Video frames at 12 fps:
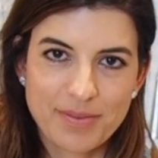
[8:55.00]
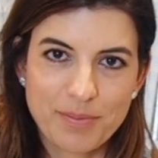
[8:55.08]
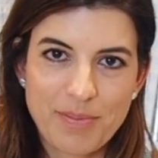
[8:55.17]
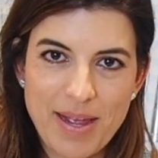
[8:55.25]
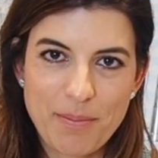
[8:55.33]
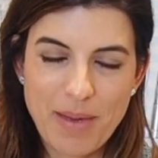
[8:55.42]

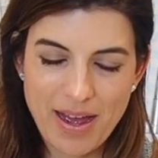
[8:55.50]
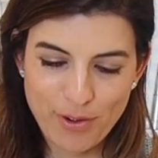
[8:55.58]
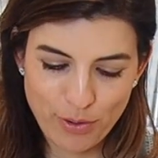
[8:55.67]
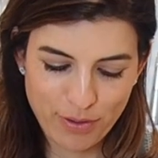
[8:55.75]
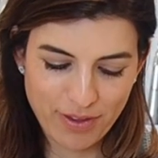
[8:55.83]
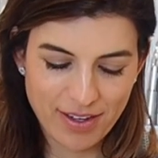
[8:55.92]
My
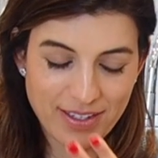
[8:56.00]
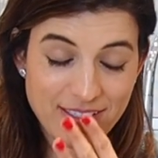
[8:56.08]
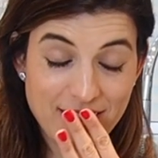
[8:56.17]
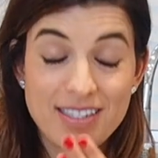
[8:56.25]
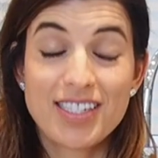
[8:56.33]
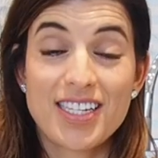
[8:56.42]
mouth
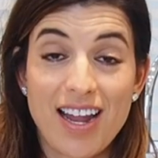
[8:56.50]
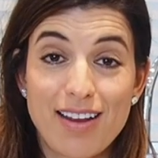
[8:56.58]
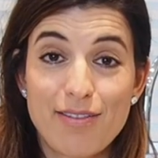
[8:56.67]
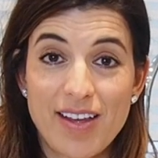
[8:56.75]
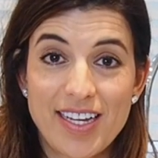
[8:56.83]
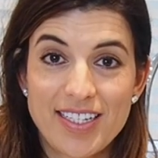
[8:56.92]
is
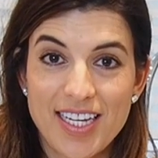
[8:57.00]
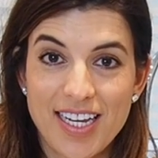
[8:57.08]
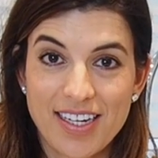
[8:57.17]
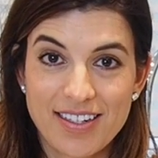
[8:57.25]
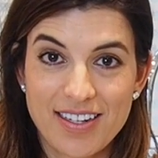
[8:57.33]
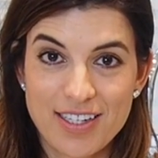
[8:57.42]

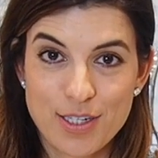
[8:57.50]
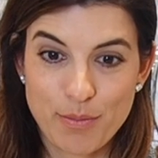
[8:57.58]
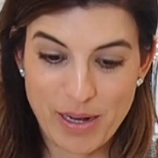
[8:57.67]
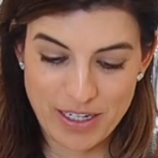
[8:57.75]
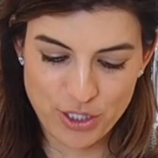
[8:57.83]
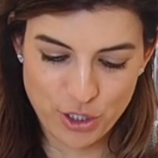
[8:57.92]
salivating. This
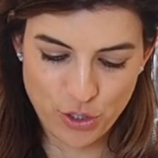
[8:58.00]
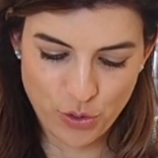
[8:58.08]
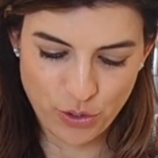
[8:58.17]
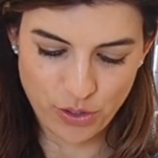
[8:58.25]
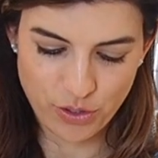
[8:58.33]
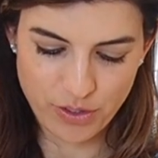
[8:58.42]
smells
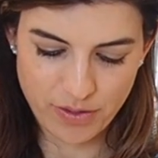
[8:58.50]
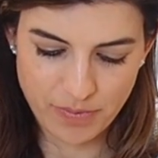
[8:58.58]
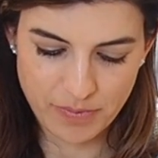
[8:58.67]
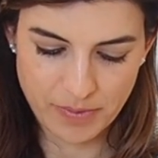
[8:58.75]
so good.